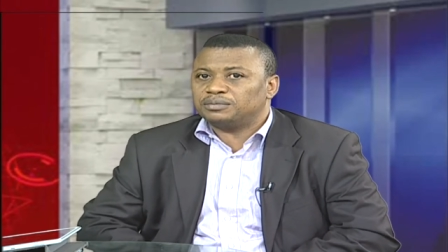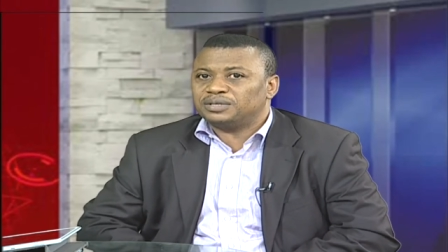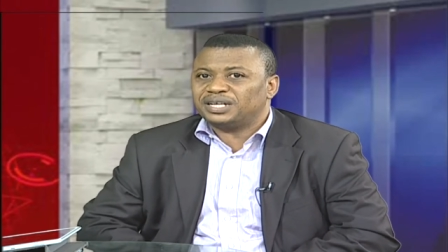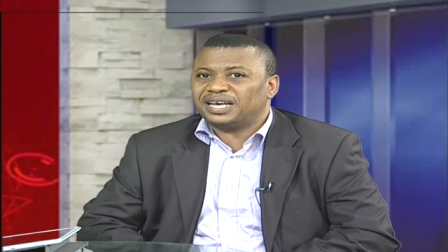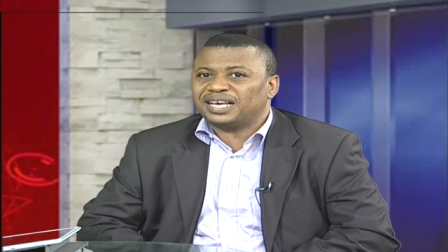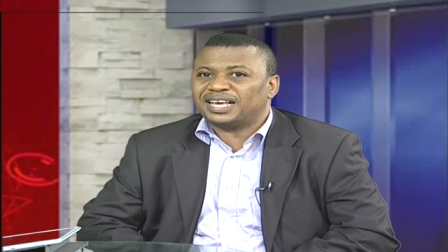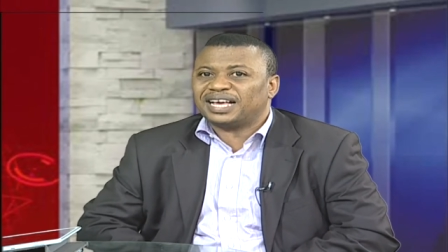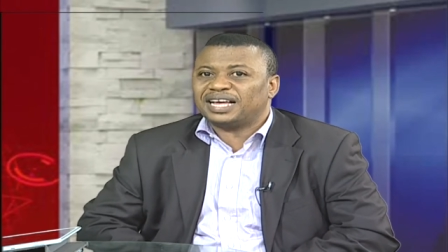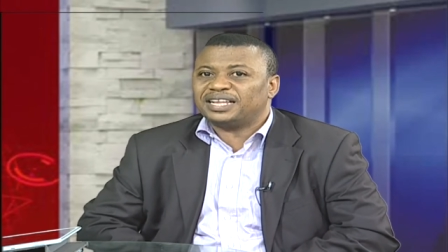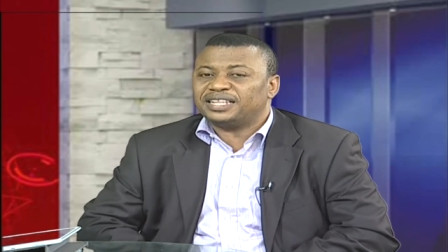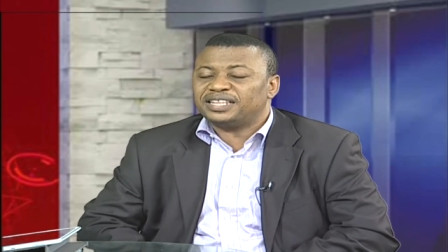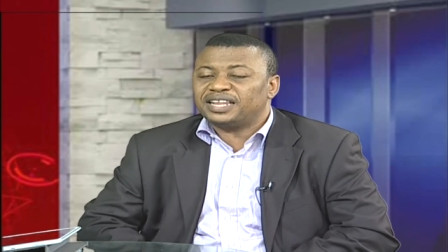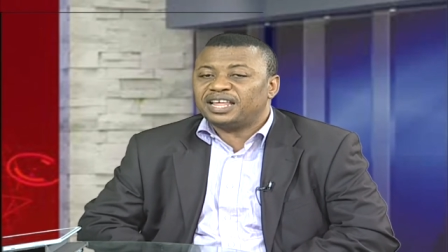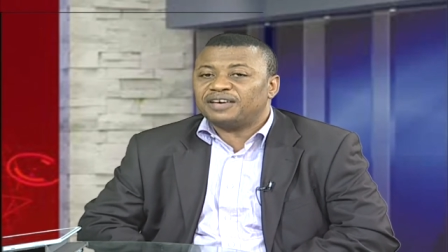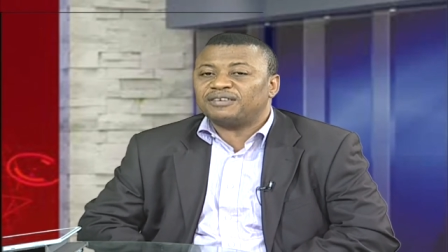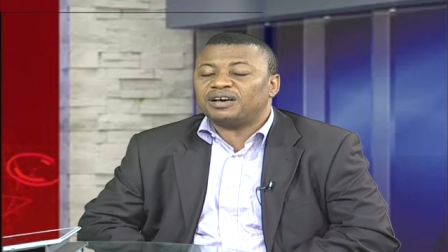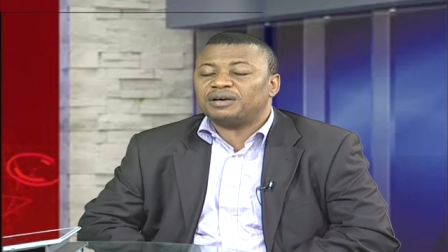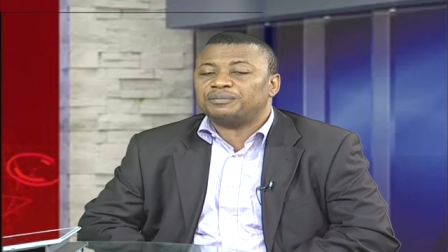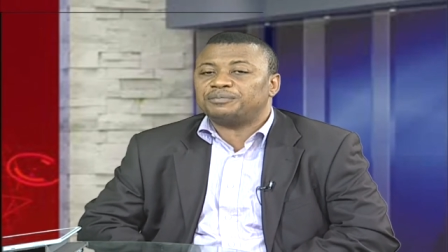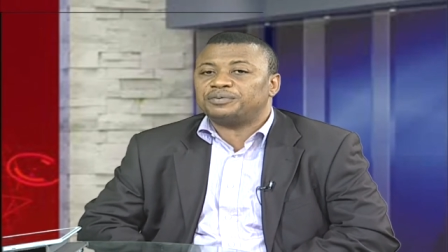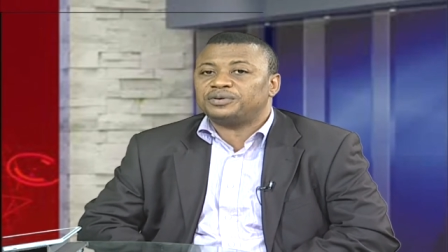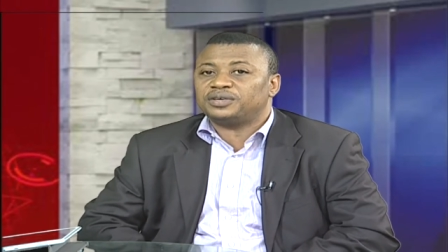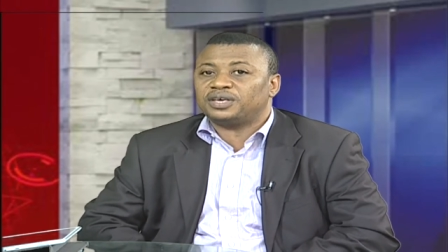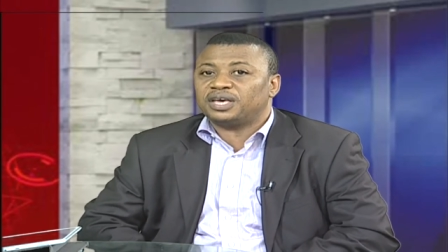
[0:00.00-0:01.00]
there can never
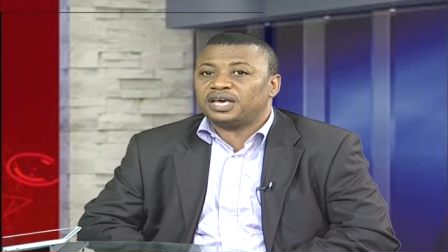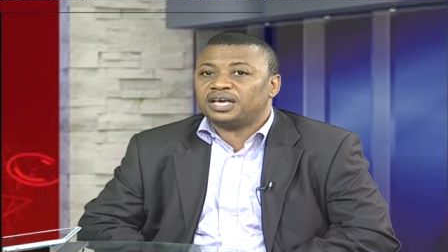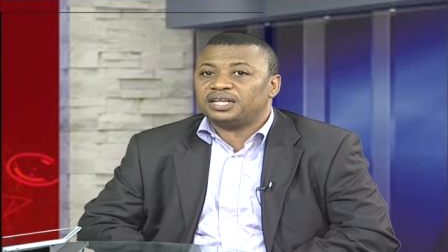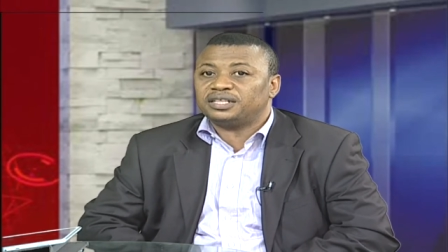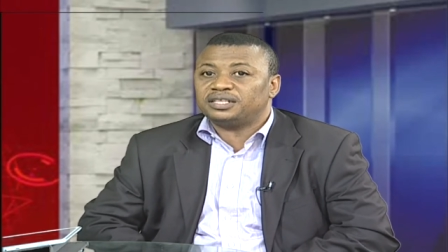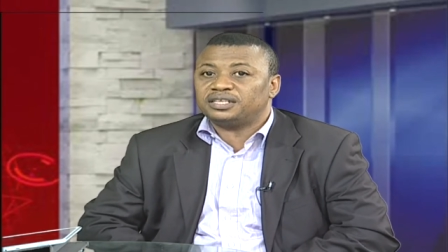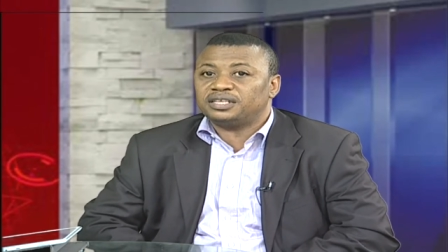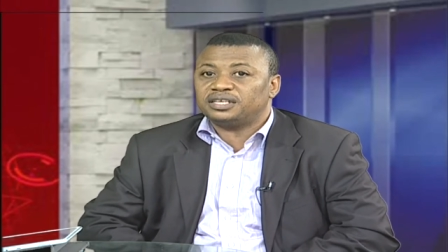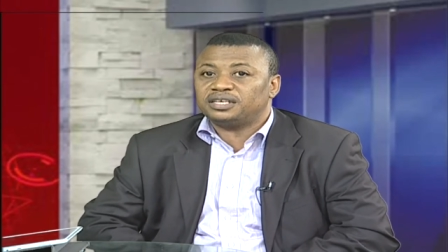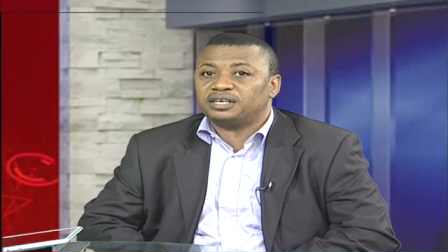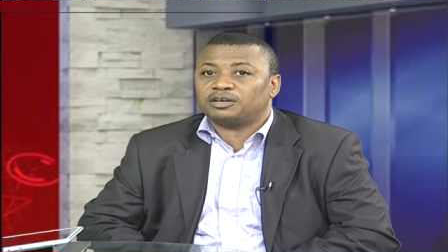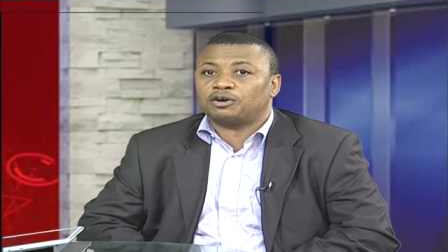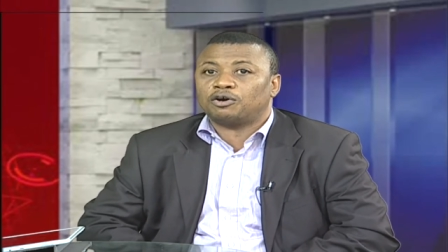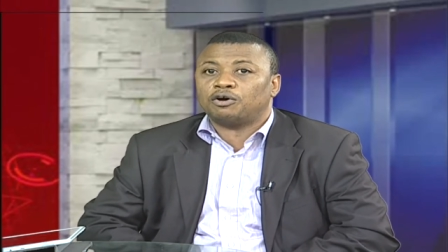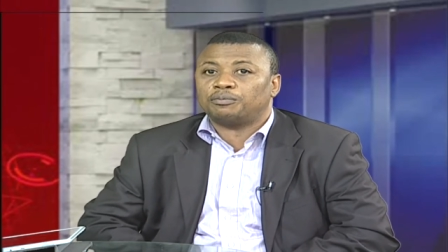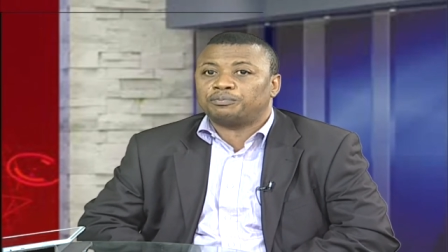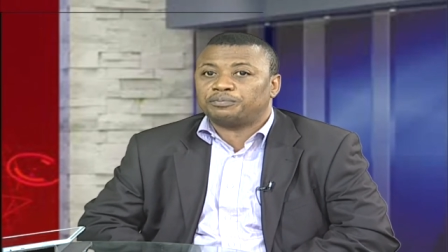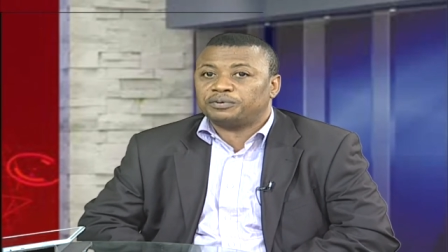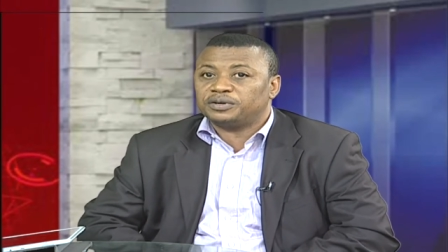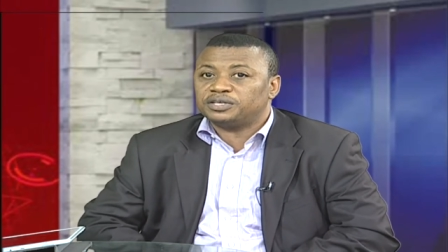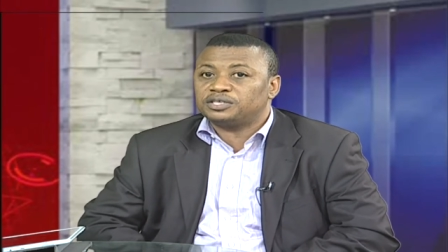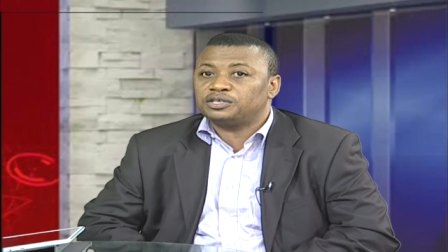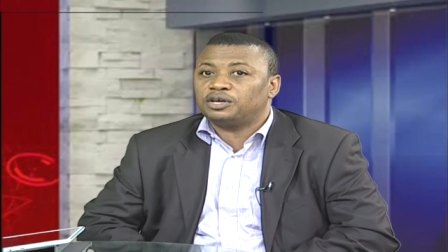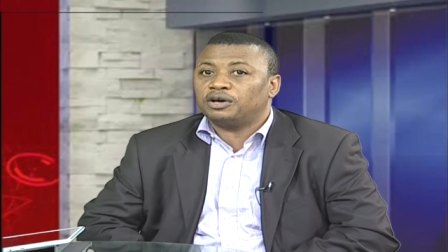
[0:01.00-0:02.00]
be any
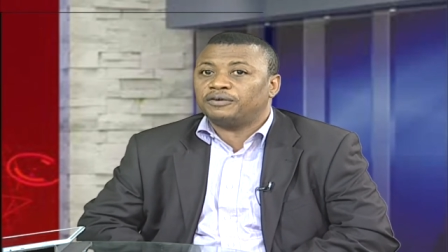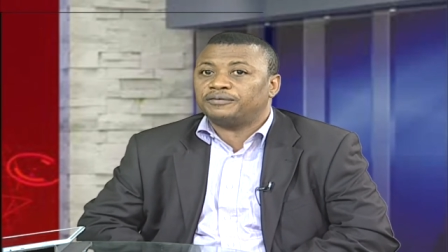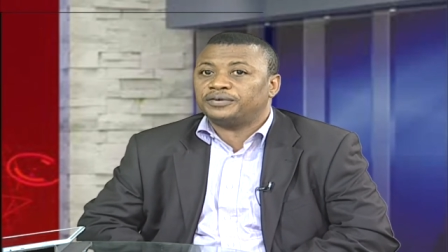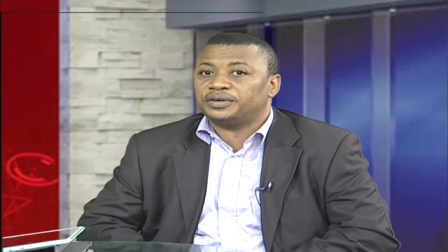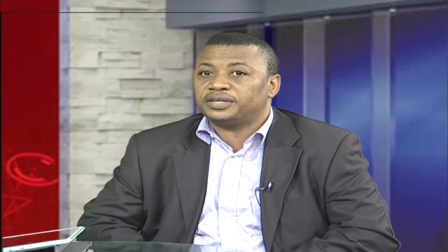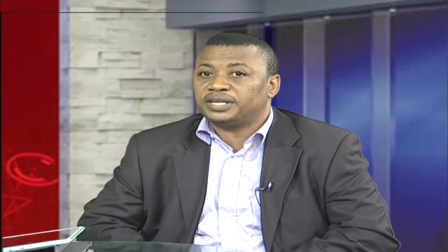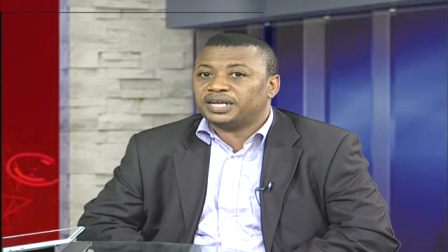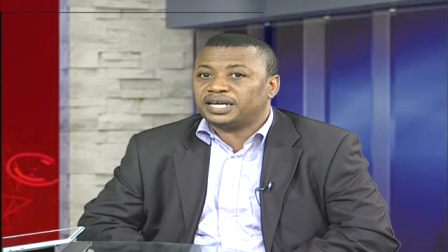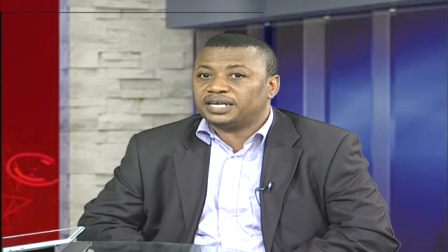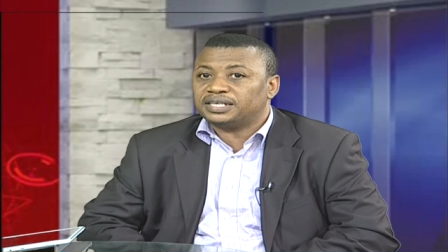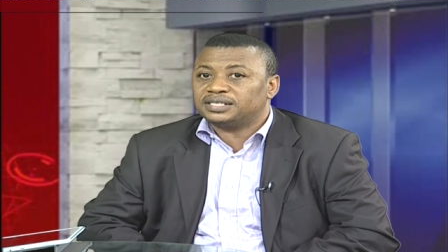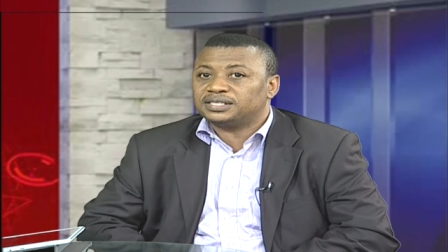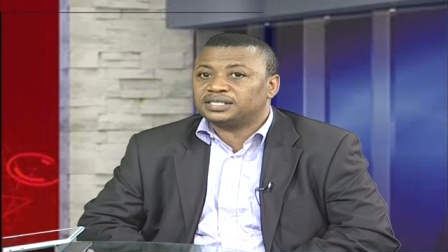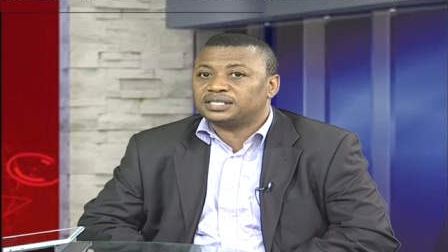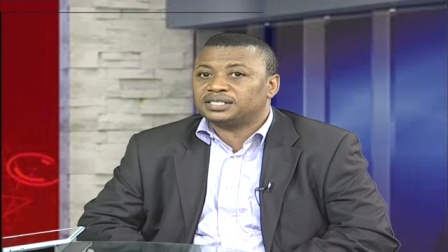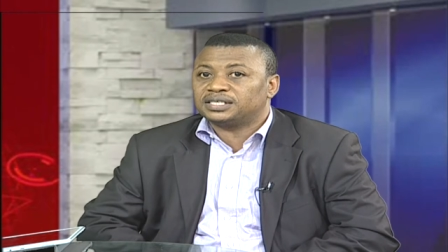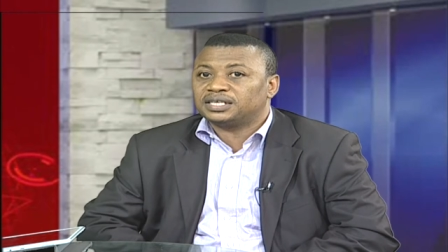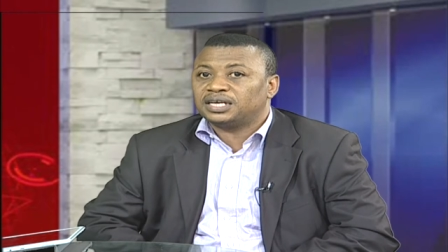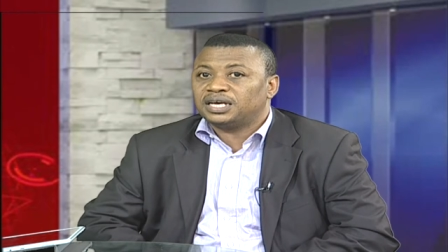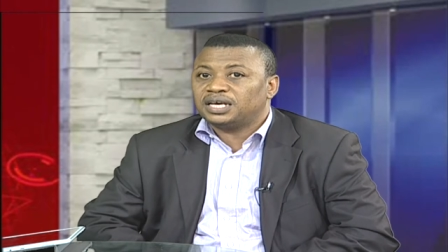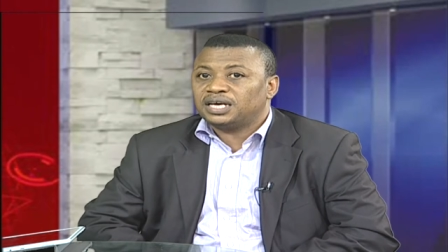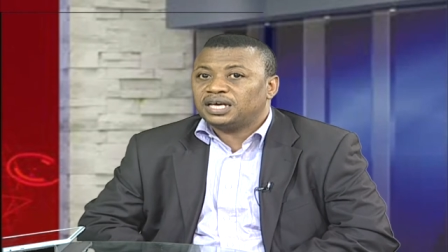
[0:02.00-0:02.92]
corporate governance